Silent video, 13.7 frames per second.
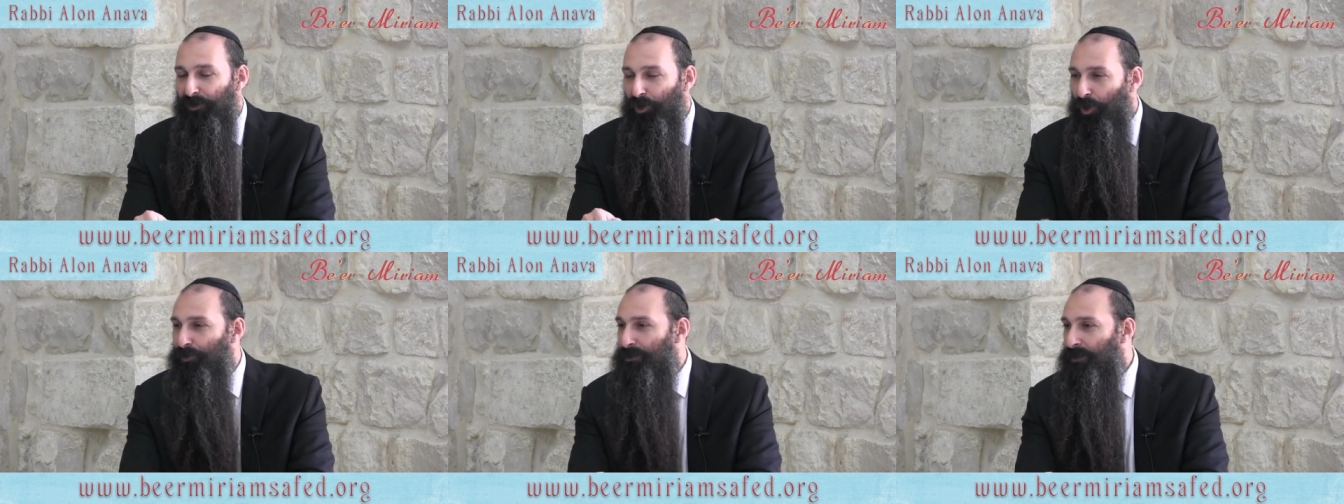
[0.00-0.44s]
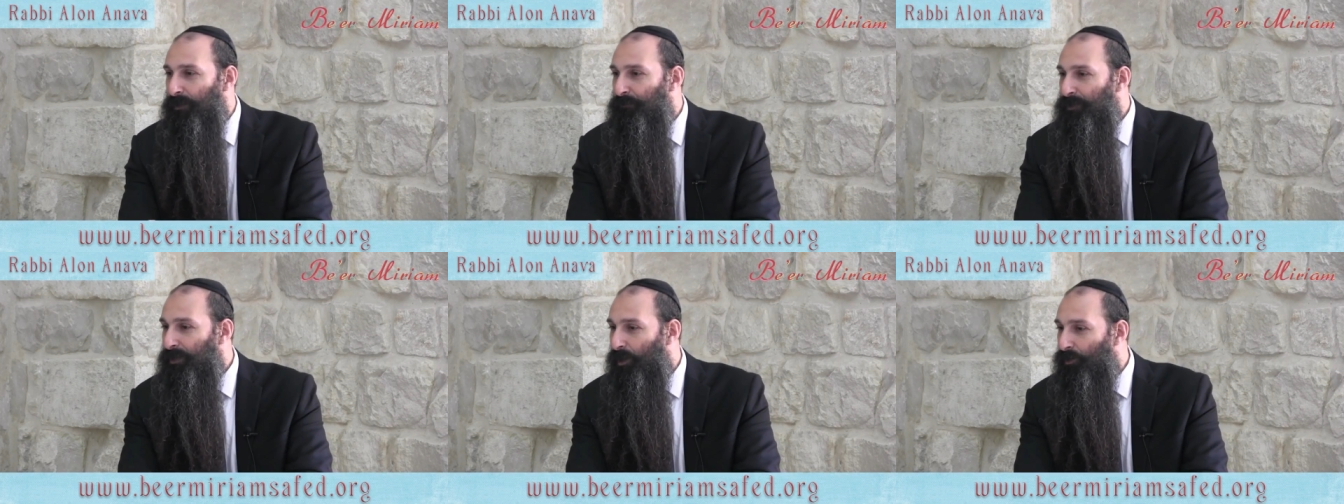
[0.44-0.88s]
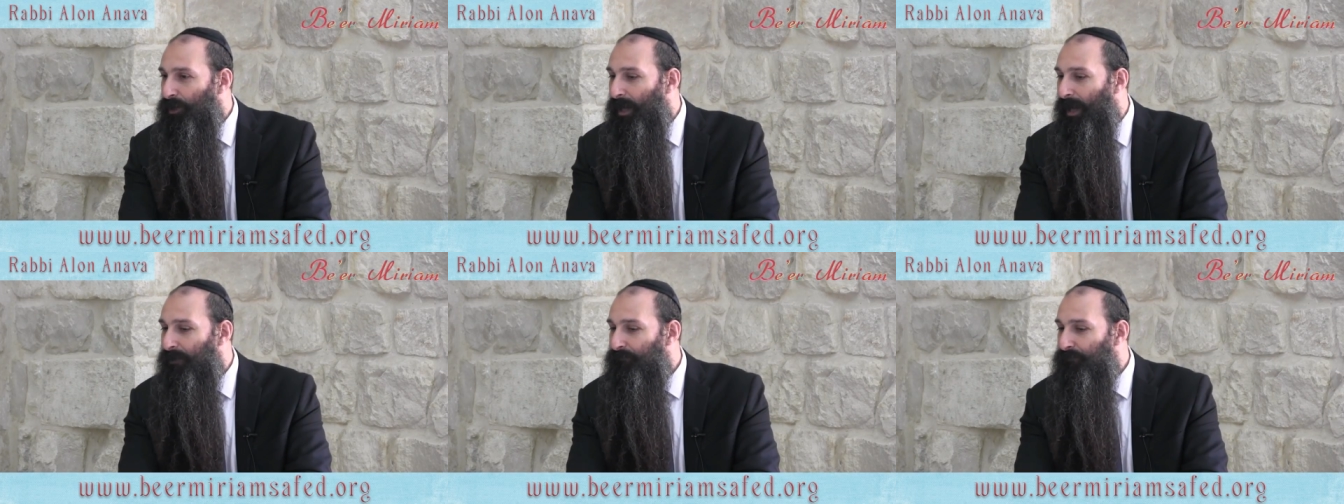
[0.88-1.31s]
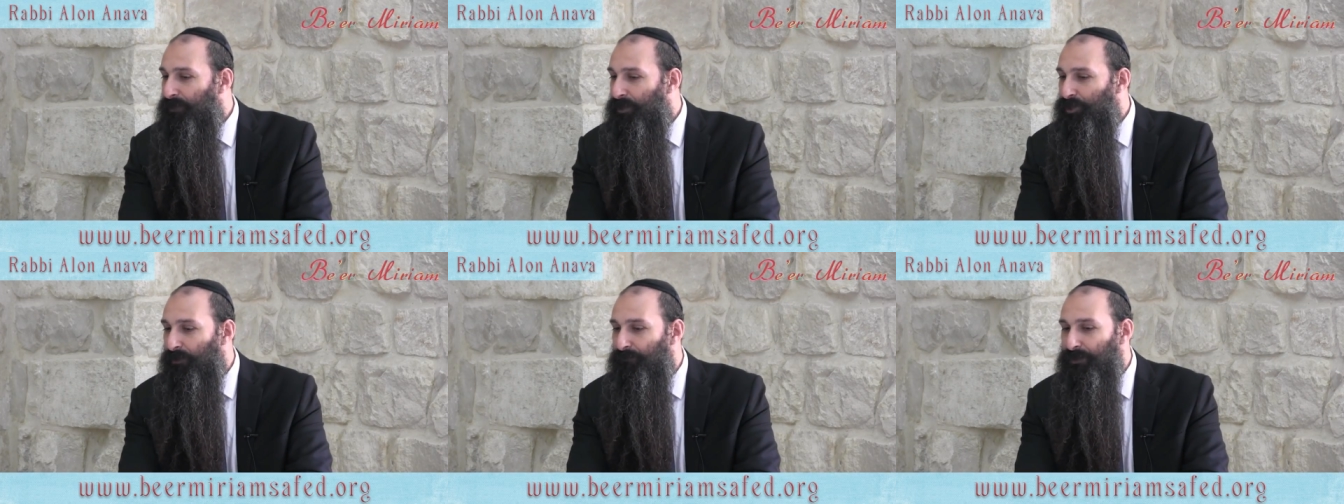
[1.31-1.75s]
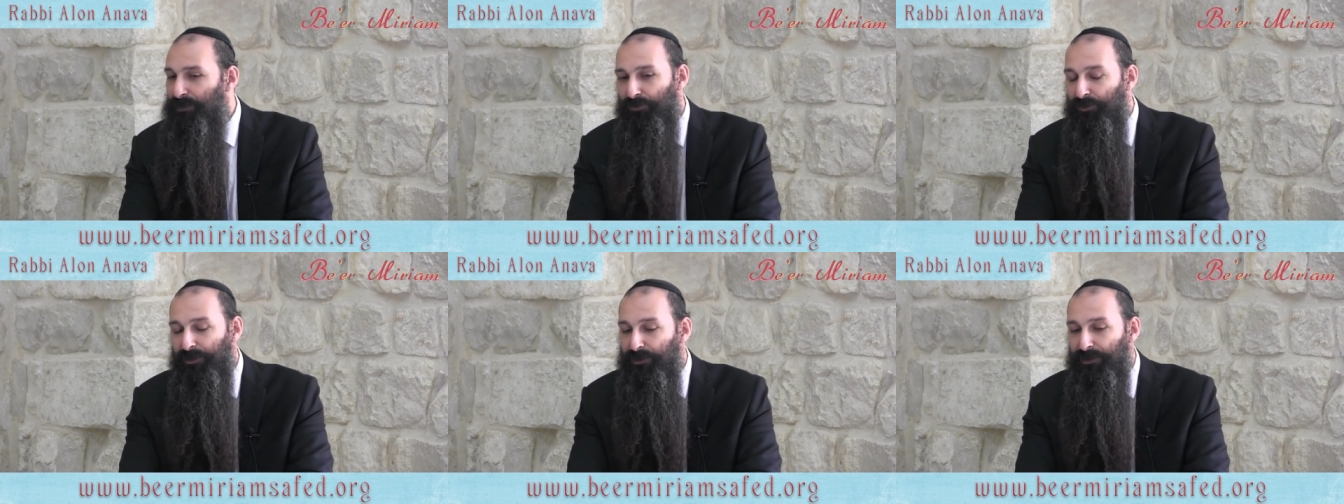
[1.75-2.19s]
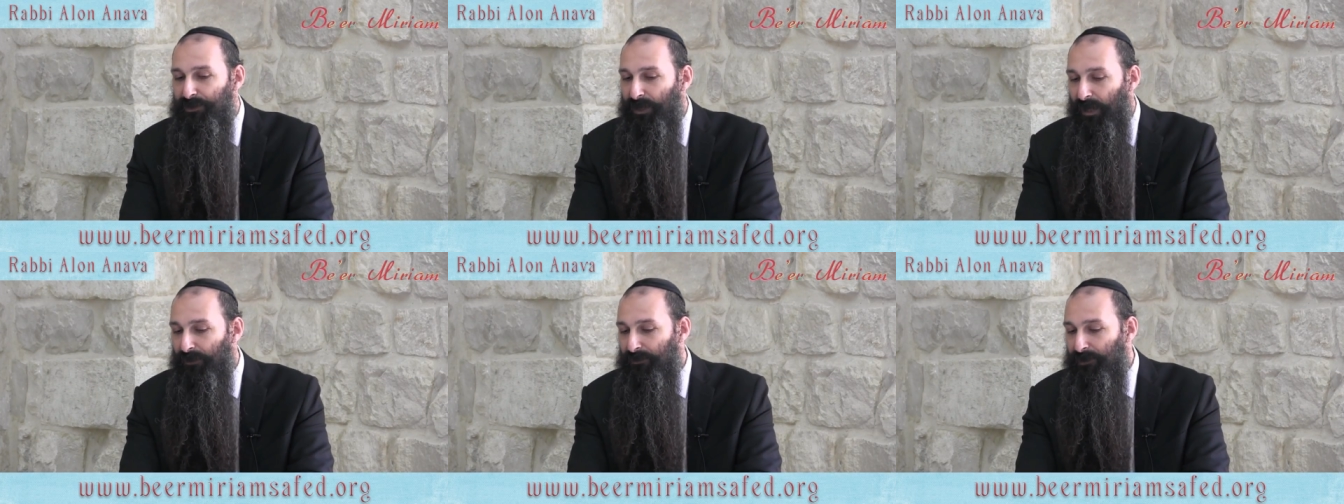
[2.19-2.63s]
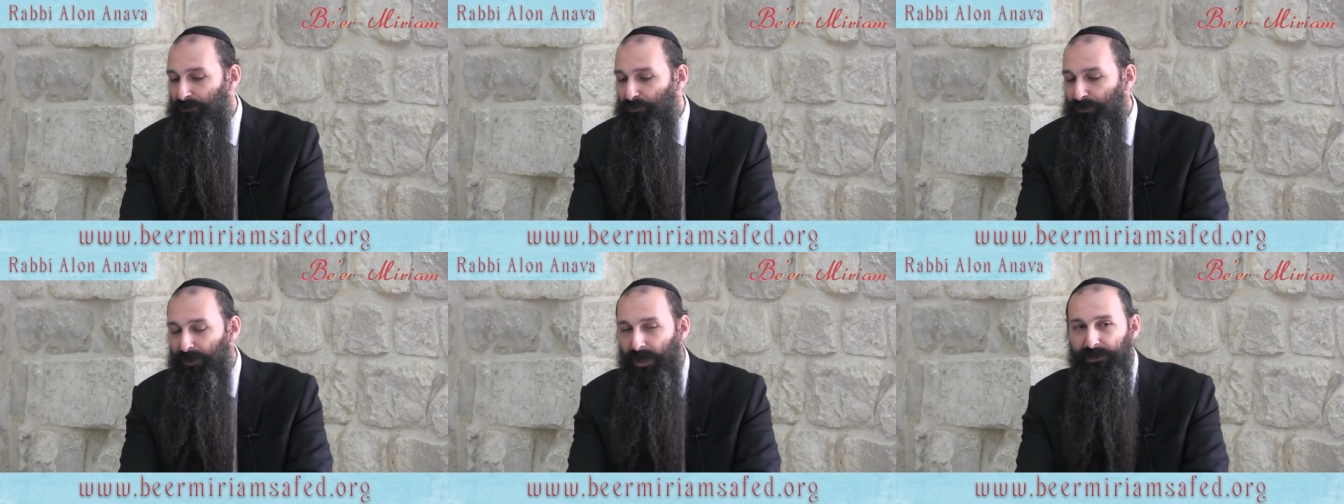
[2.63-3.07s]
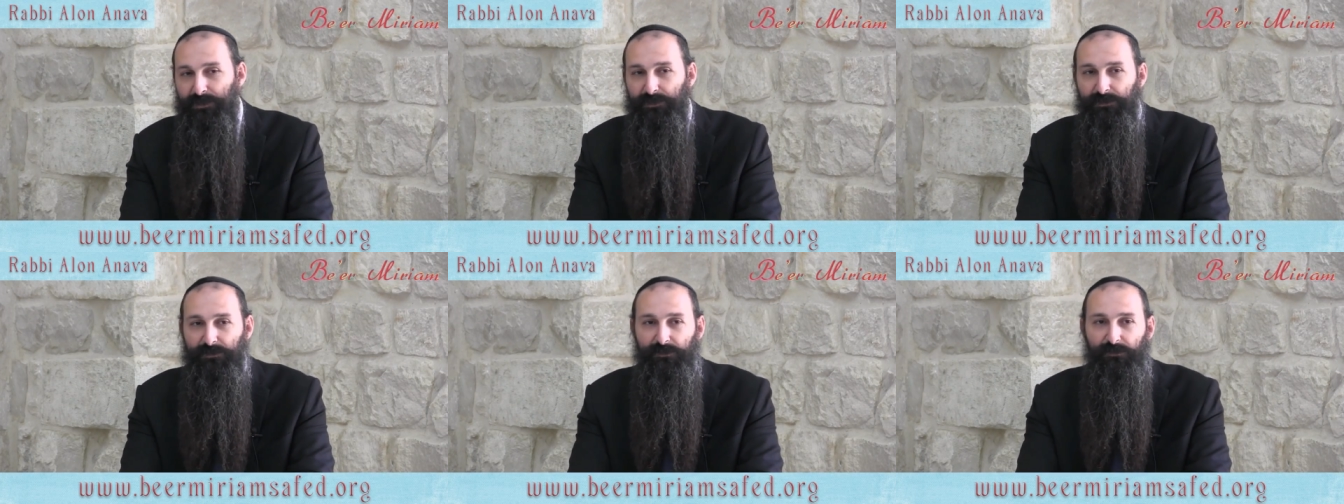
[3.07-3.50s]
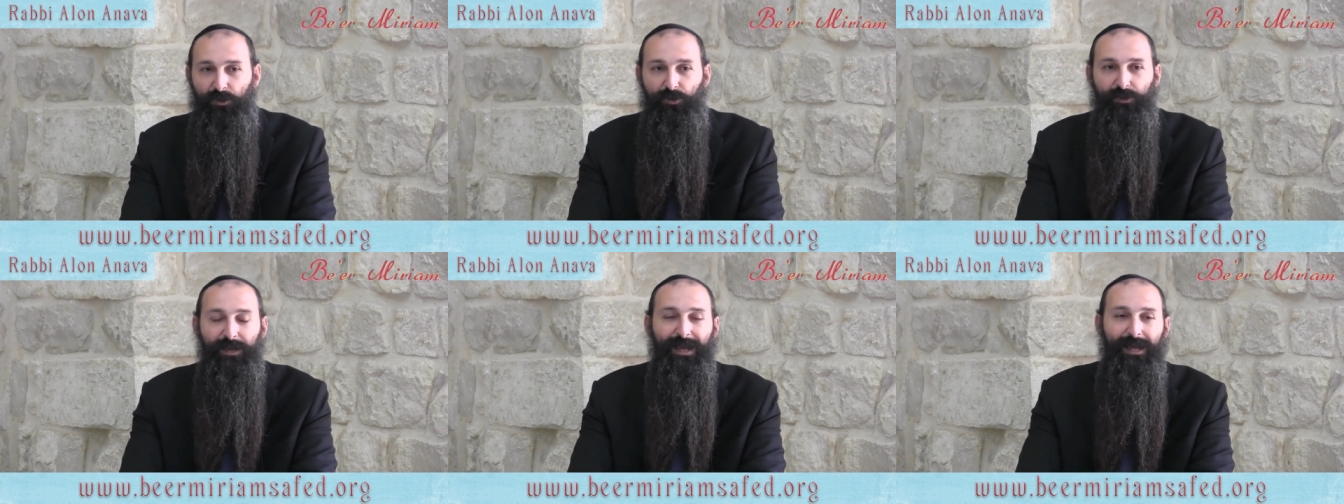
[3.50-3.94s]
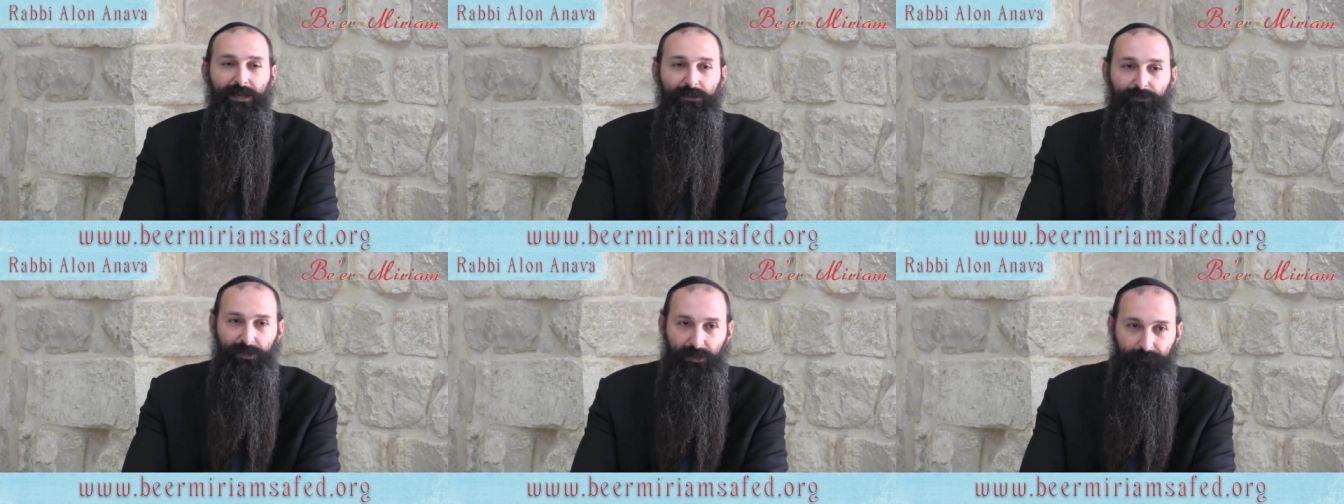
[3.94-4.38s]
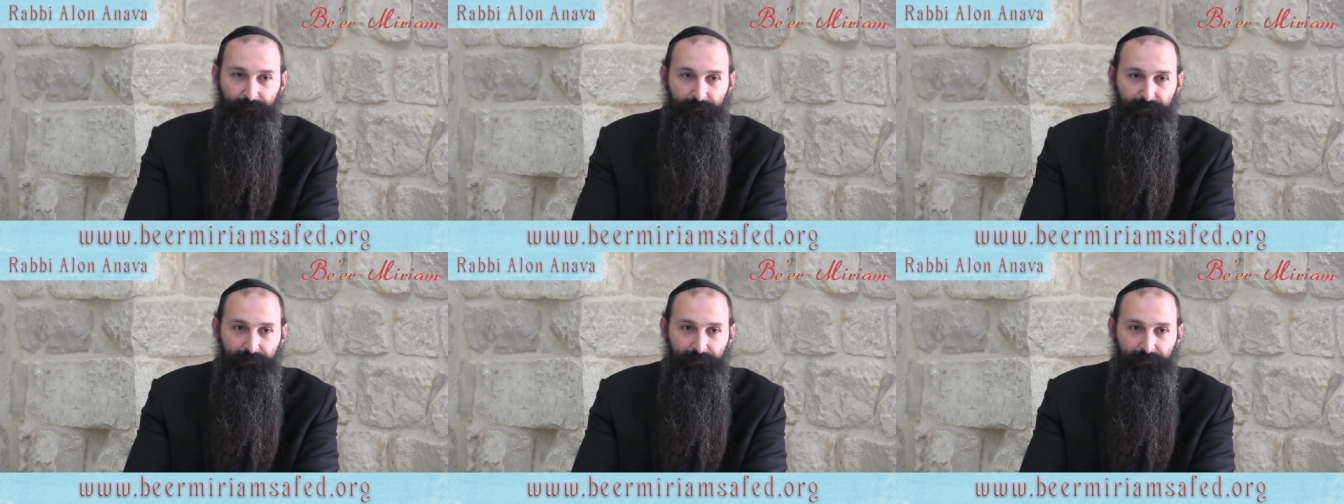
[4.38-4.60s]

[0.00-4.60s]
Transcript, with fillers: concept in our life that Hashem is not consulting with us on anything.